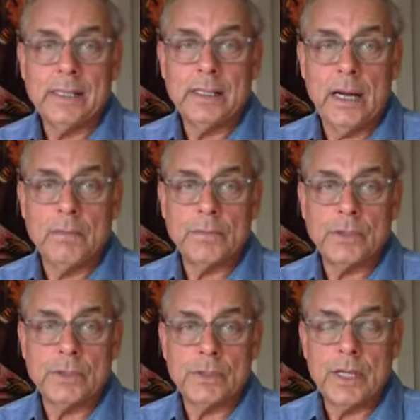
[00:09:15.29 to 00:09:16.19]

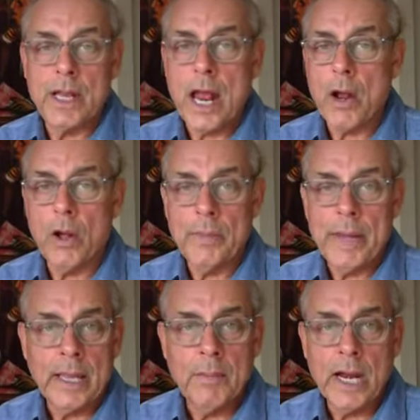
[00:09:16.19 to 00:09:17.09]
They're not all
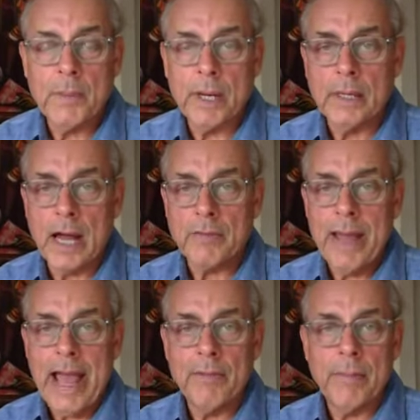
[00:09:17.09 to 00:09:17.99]
making money, but a lot of them
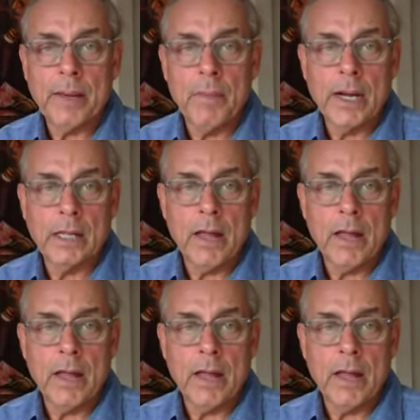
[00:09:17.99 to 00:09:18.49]
have made money.